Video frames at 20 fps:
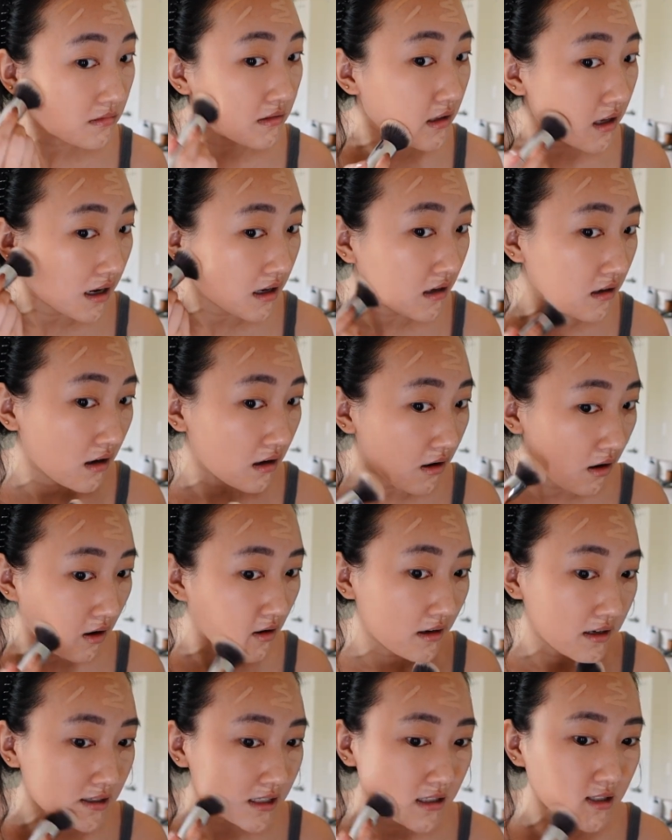that
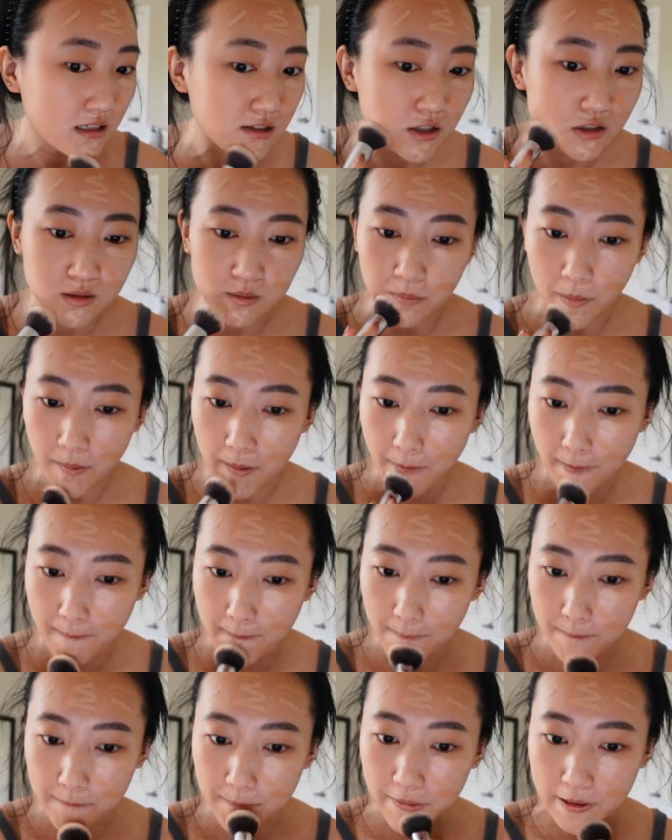honestly just
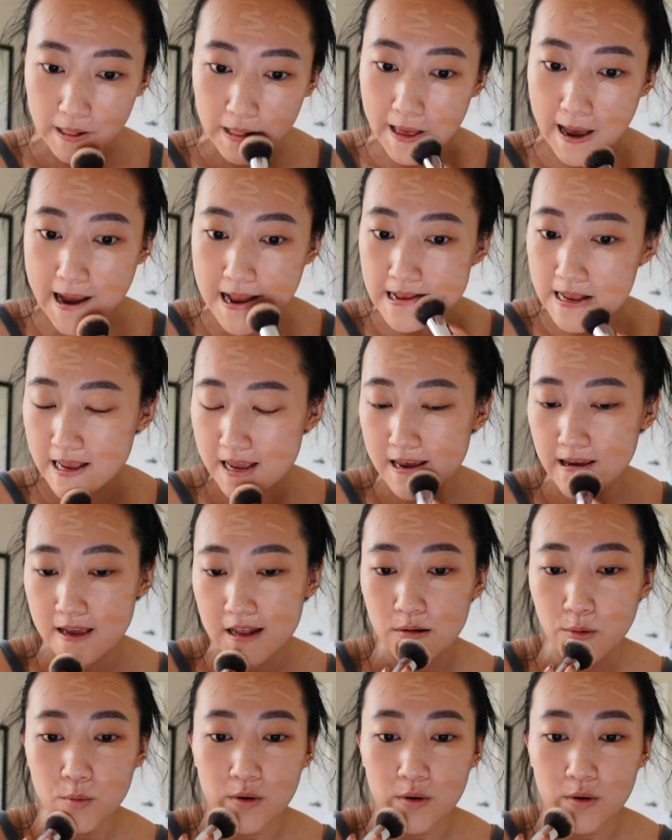blended